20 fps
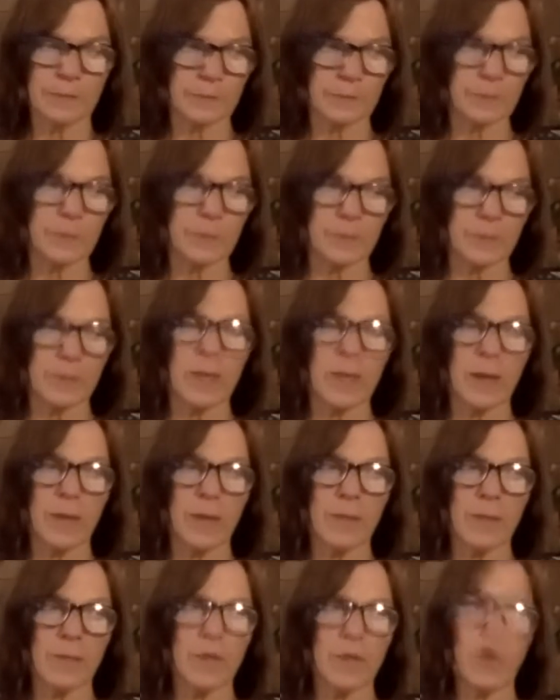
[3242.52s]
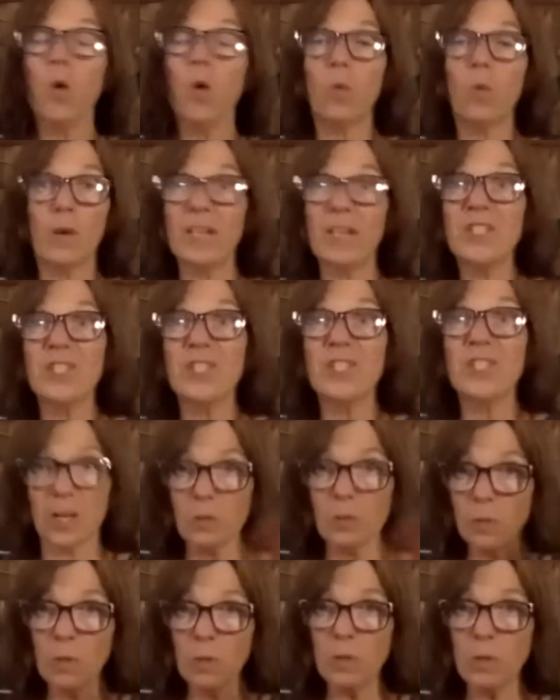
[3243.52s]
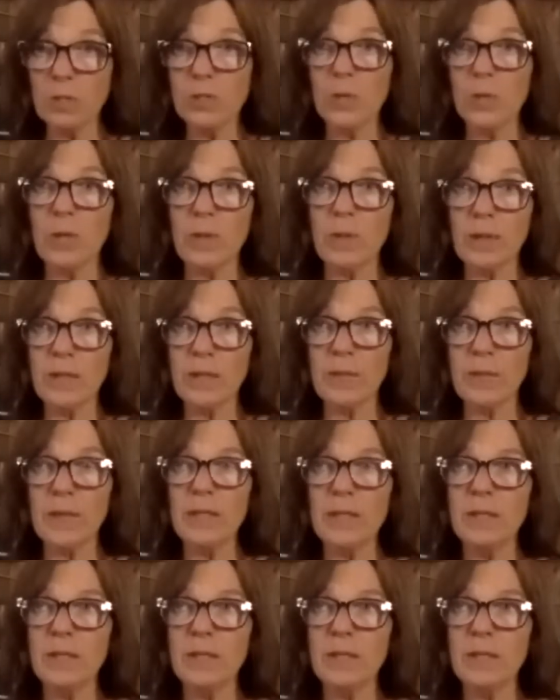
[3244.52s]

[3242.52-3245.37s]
Yeah. Oh, in general, what do I recommend?